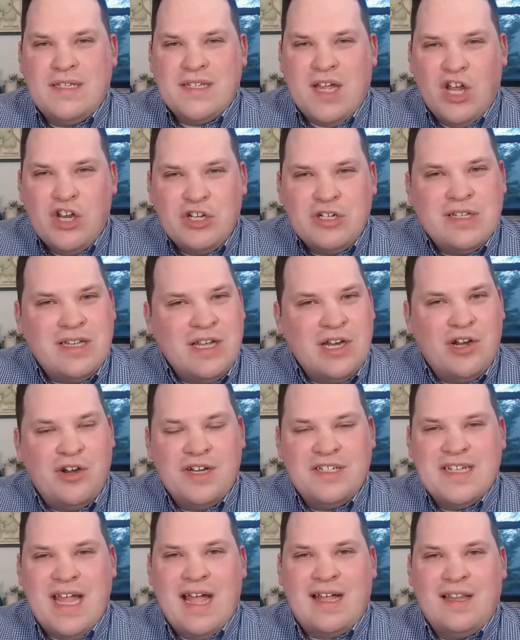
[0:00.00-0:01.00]
it's
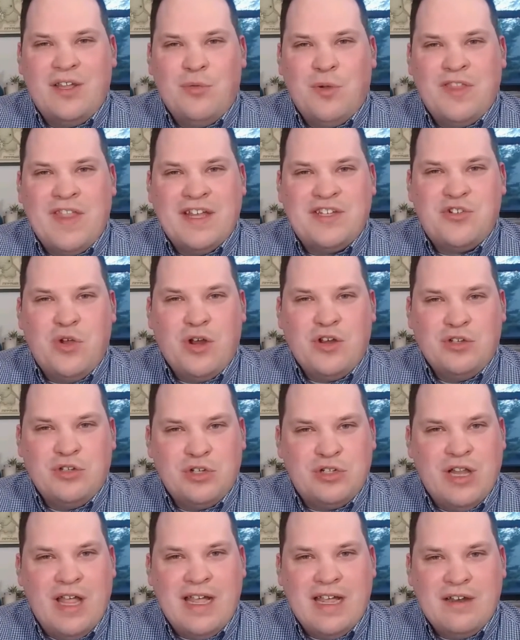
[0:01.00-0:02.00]
unclear exactly what that's
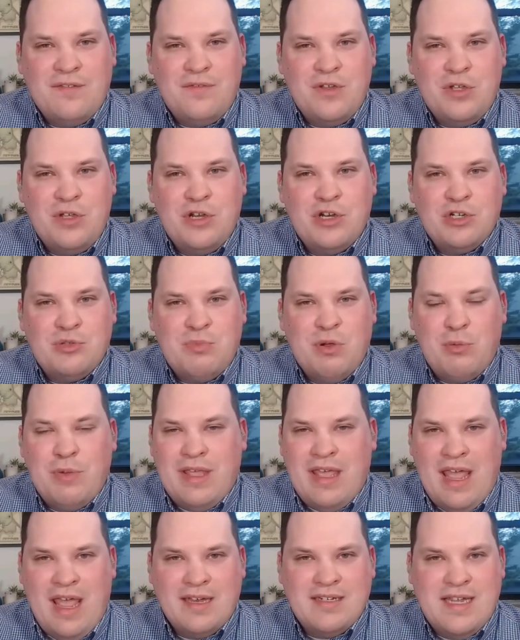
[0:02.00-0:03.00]
going to look like in a few years,
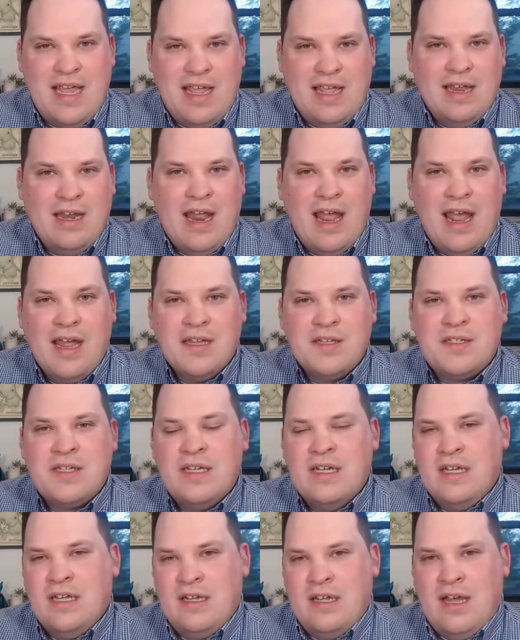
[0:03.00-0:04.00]
but we can't take it
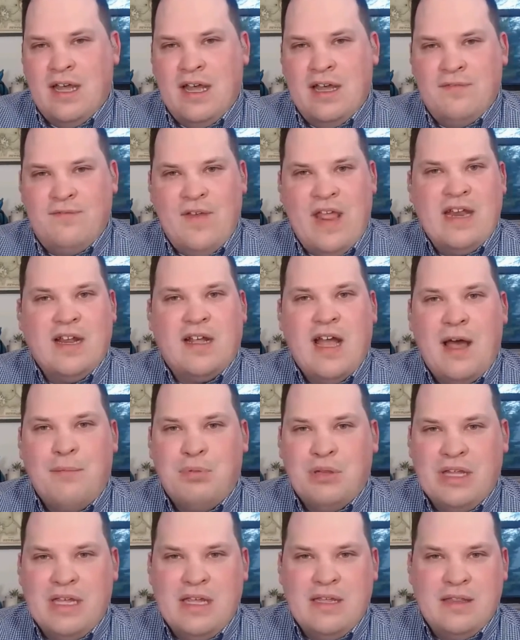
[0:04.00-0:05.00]
as uh, fait
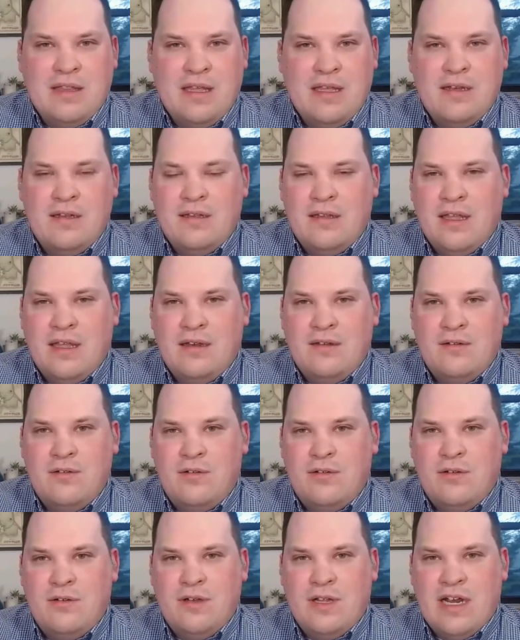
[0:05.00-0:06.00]
accompli that that
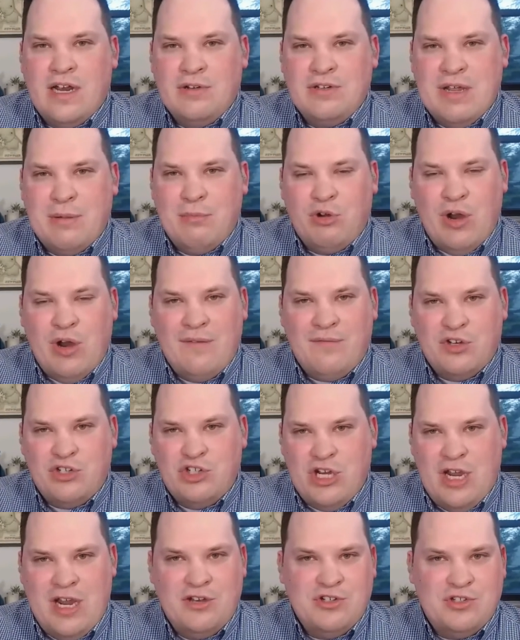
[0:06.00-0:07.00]
you know
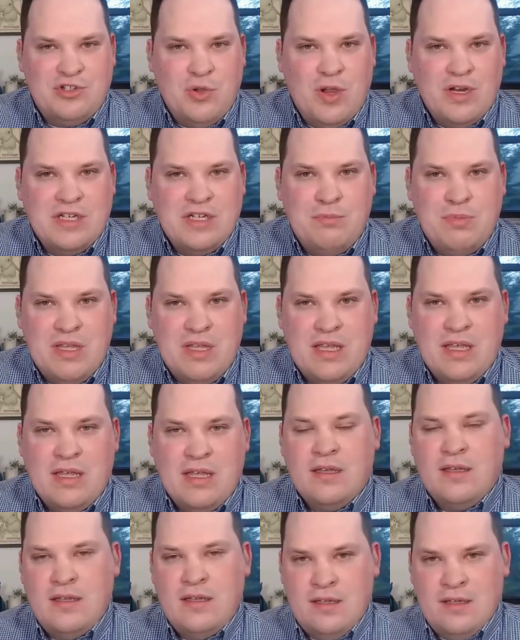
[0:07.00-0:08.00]
demographic change is going to
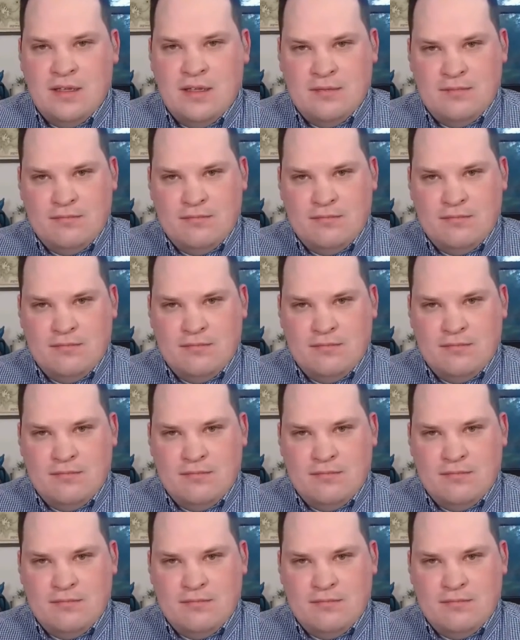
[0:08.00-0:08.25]
be